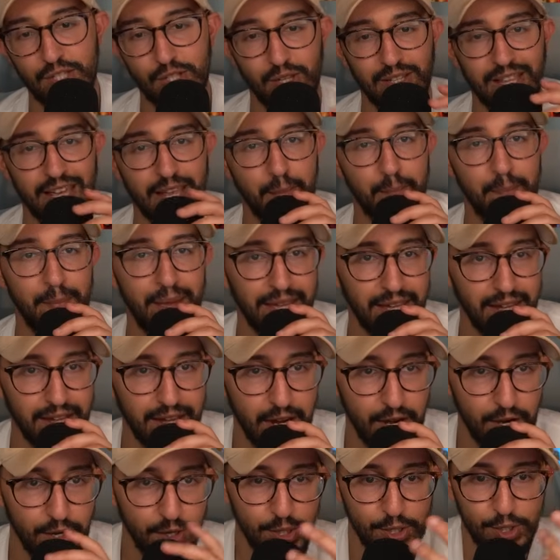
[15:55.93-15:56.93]
So like Mega
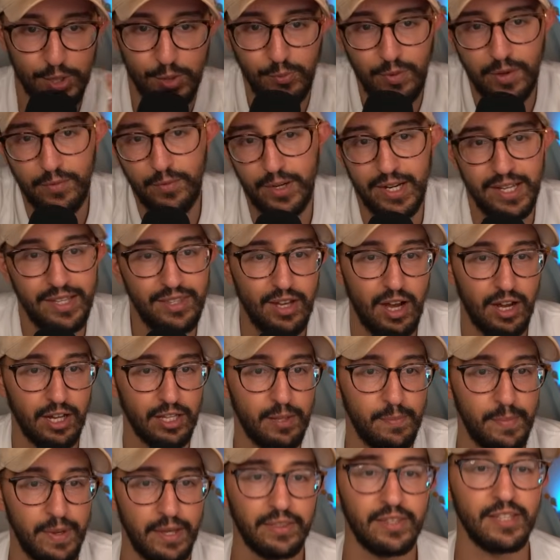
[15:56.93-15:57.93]
Gyarados, we've already
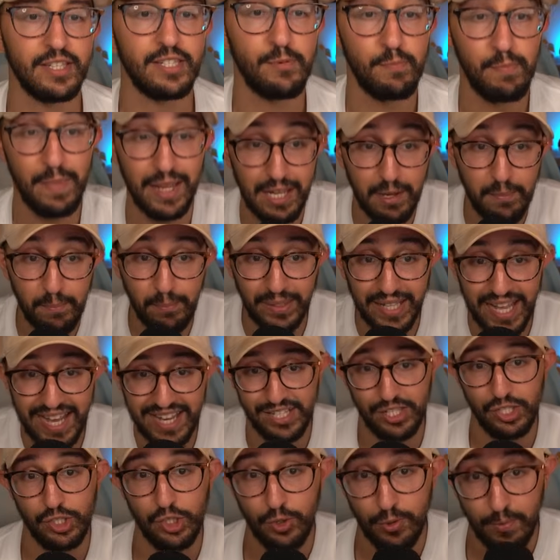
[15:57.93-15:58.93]
talked about this. Mega
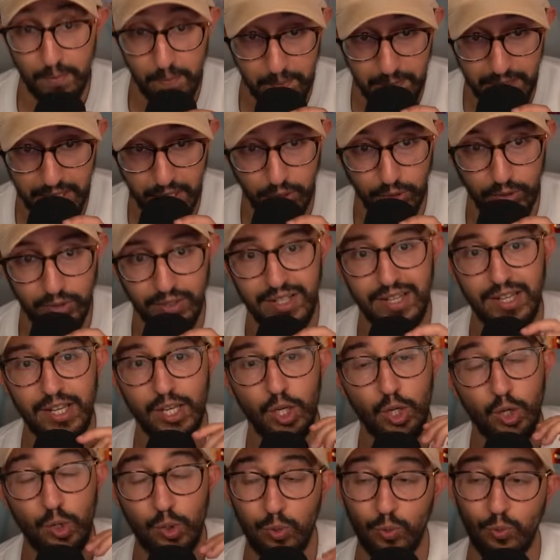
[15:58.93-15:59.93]
Blaster Mill,
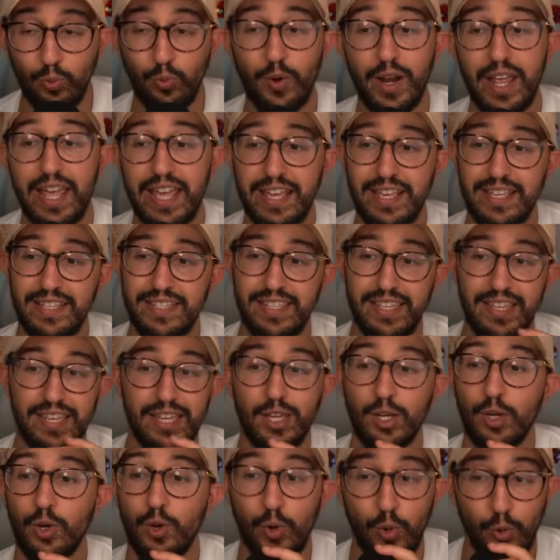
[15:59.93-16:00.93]

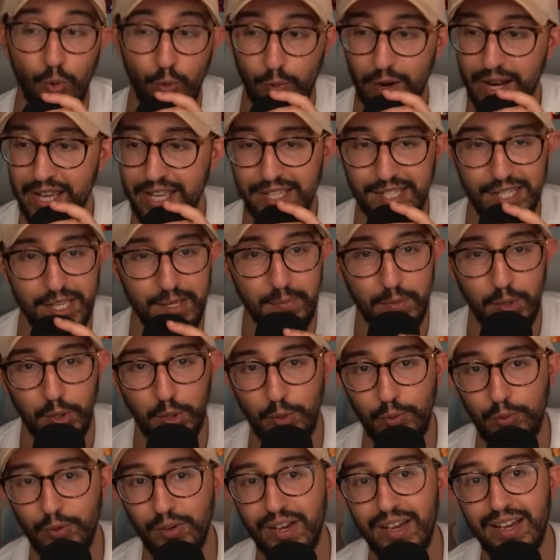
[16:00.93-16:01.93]
crazy
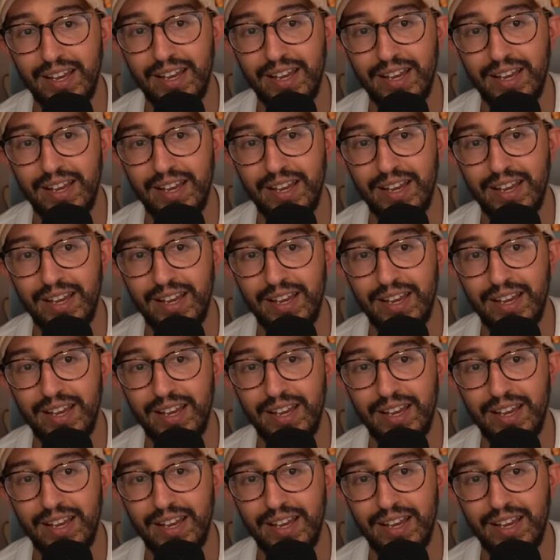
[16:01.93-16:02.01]
move.